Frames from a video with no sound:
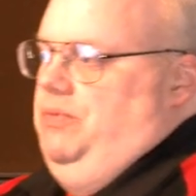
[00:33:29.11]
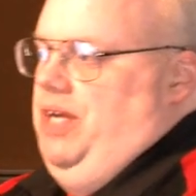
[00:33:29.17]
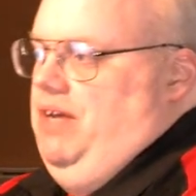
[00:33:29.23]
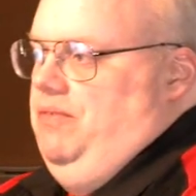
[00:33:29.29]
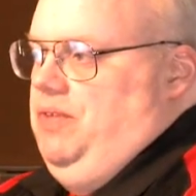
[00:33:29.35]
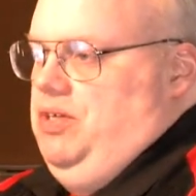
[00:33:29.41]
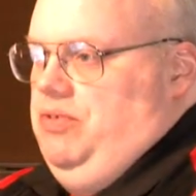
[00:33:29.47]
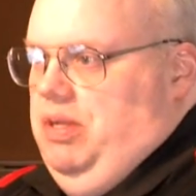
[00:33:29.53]
we
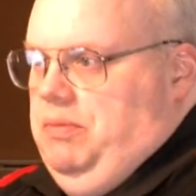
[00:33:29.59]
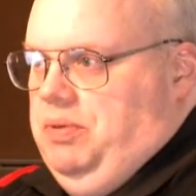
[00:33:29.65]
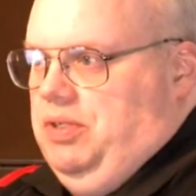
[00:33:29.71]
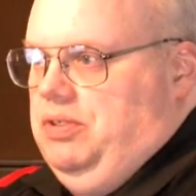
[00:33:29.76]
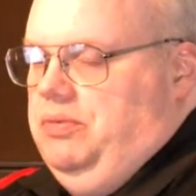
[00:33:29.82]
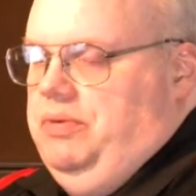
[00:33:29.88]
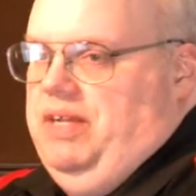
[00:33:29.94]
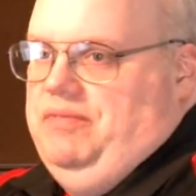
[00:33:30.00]
have the GUI
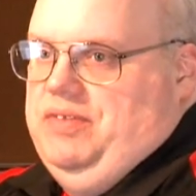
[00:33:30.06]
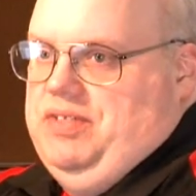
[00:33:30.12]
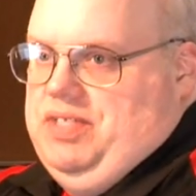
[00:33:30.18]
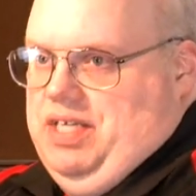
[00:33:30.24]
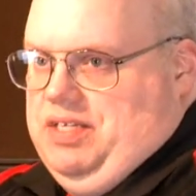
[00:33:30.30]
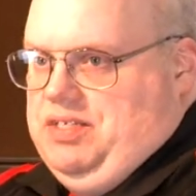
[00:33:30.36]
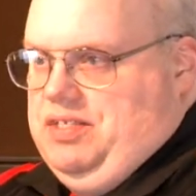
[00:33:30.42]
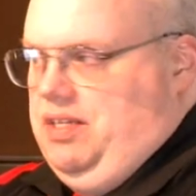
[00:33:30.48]
builder, we have the
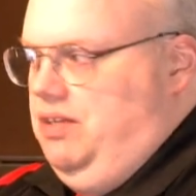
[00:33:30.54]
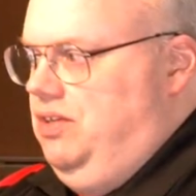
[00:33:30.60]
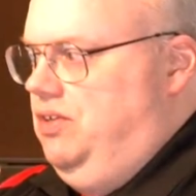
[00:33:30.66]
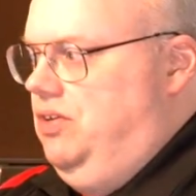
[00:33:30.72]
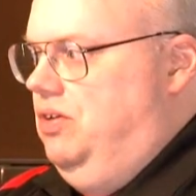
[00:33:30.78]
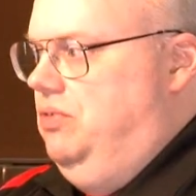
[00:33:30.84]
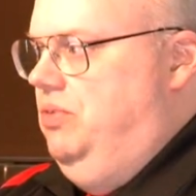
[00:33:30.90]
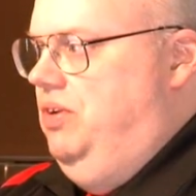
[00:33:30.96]
text editor,